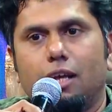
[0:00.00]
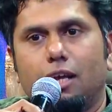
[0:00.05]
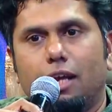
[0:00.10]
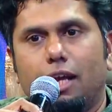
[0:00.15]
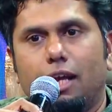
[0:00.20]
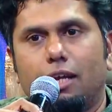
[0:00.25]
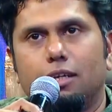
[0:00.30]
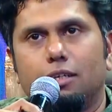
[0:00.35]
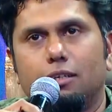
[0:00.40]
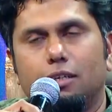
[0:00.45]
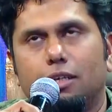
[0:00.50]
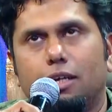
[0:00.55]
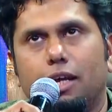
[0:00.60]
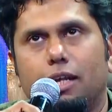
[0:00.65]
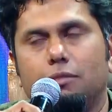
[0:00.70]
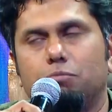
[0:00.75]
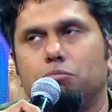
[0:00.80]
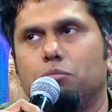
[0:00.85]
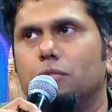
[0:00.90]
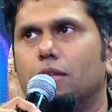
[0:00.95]

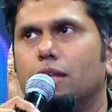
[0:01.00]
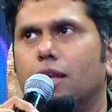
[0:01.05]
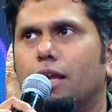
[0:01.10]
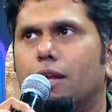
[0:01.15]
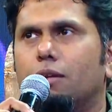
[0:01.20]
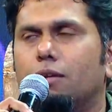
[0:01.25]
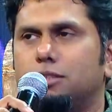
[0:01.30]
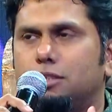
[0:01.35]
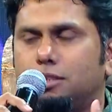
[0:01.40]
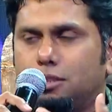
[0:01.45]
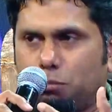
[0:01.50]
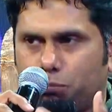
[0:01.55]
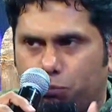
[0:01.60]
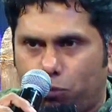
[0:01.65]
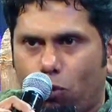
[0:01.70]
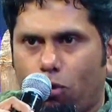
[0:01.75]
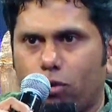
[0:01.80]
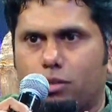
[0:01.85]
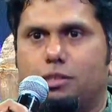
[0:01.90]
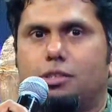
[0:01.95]
kind of
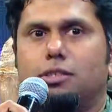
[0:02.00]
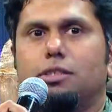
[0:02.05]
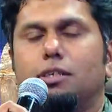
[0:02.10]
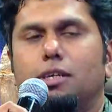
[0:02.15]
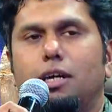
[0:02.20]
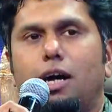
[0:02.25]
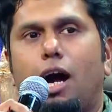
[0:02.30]
support